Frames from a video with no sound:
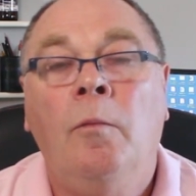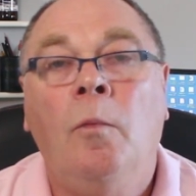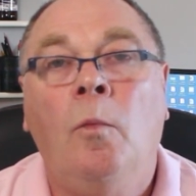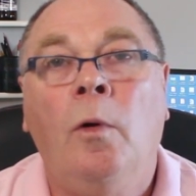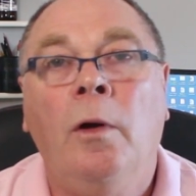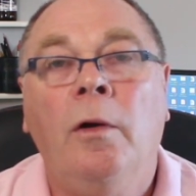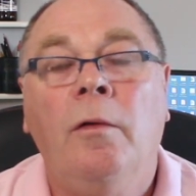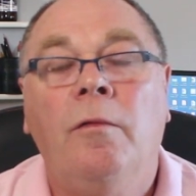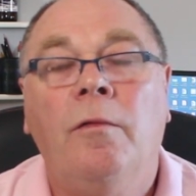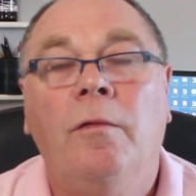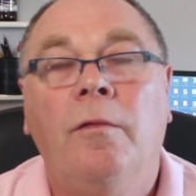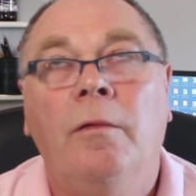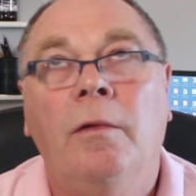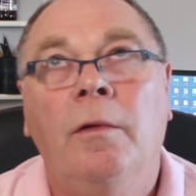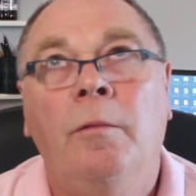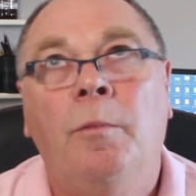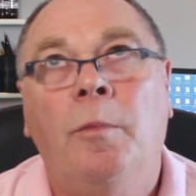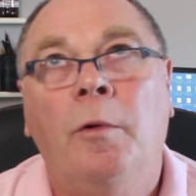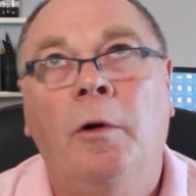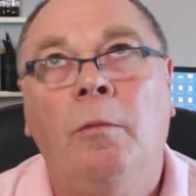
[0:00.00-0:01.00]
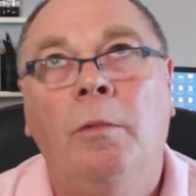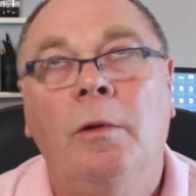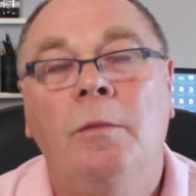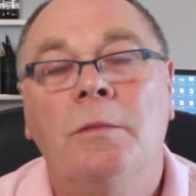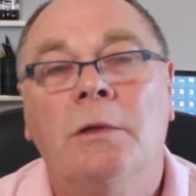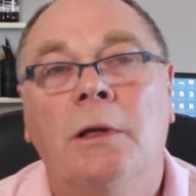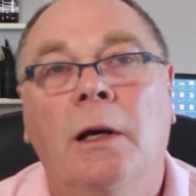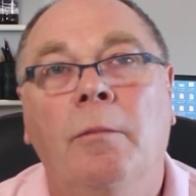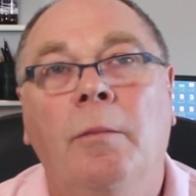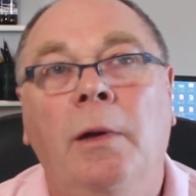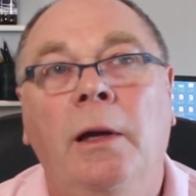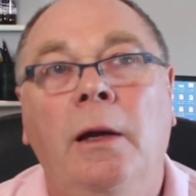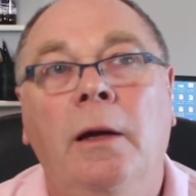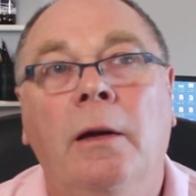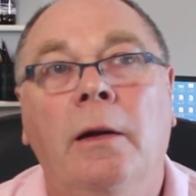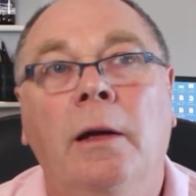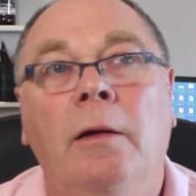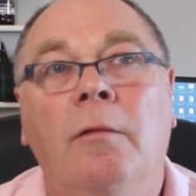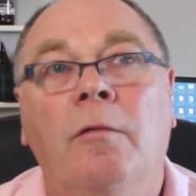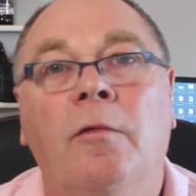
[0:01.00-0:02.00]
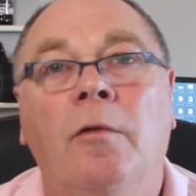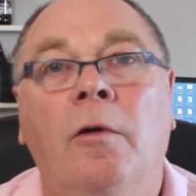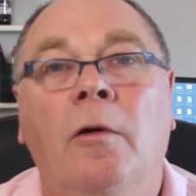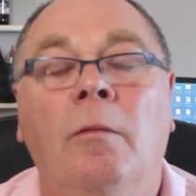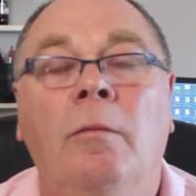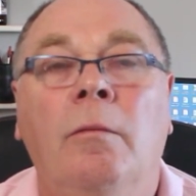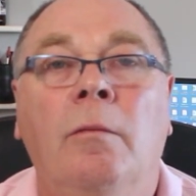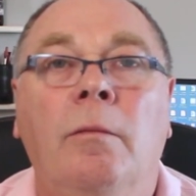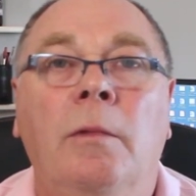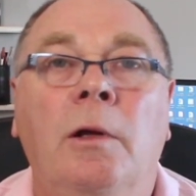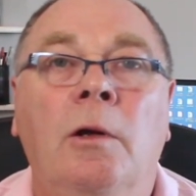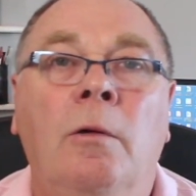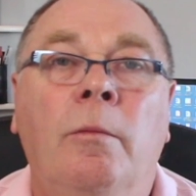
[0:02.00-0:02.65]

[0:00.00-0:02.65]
one of the problems I'm hearing from